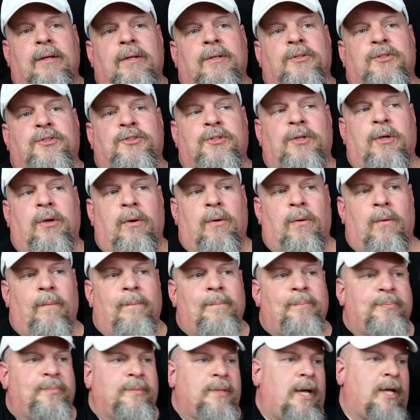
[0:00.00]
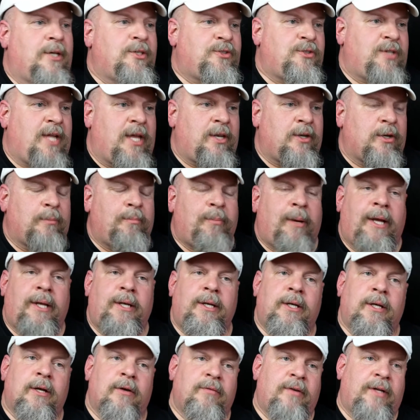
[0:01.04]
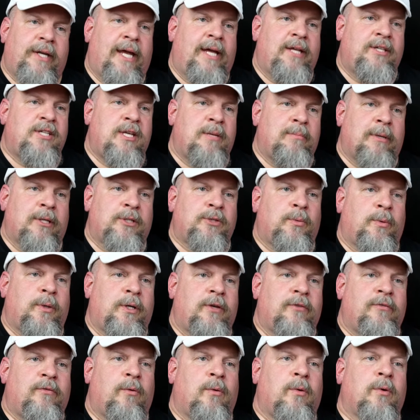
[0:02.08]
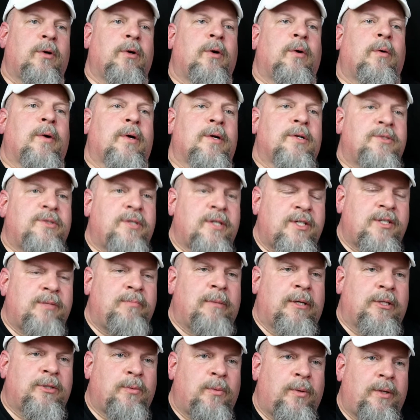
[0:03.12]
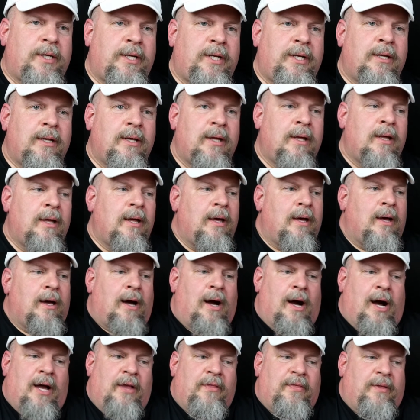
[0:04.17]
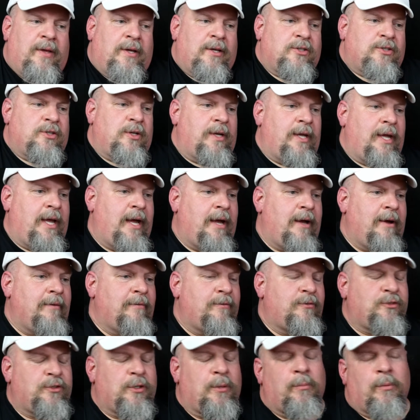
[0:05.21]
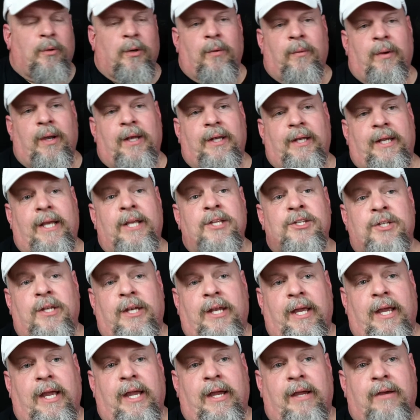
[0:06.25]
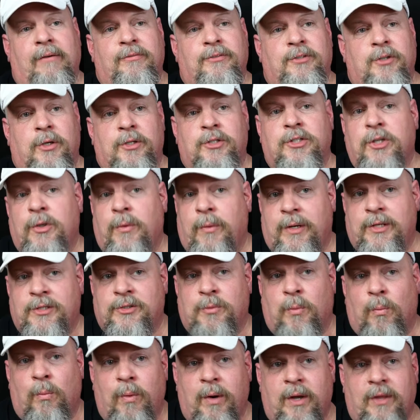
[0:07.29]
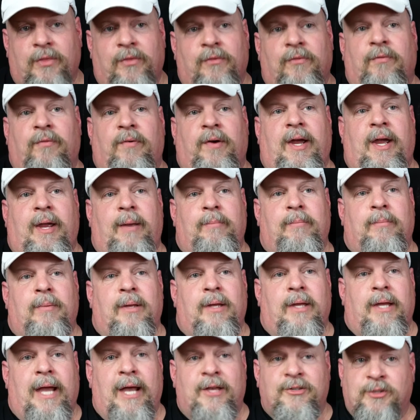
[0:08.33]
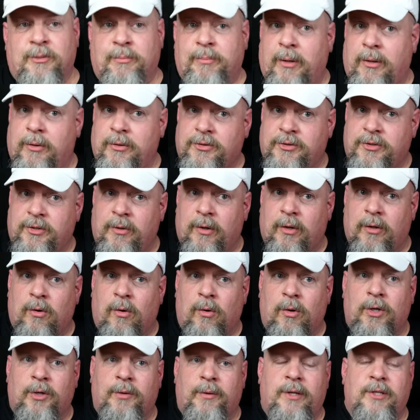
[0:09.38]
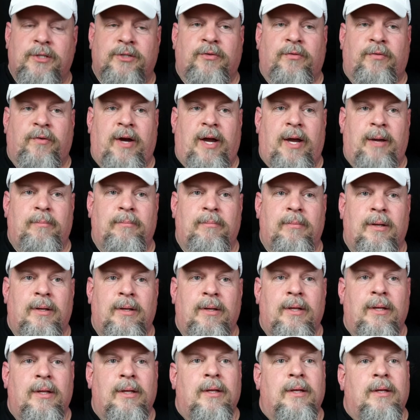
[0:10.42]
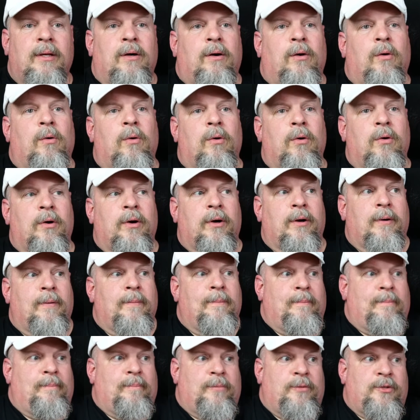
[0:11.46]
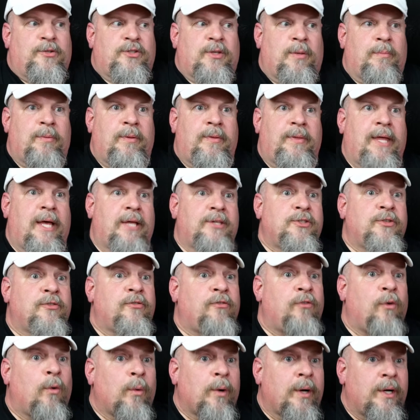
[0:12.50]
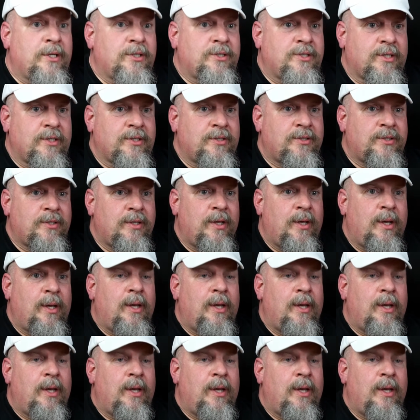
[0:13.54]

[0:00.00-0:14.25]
So a standard painting of an 18 by 24 or a 16 by 20, I think should have somewhere around 1.5 inch to a 2-inch width frame, as opposed to a 1/4 inch frame or something that's 4 inches.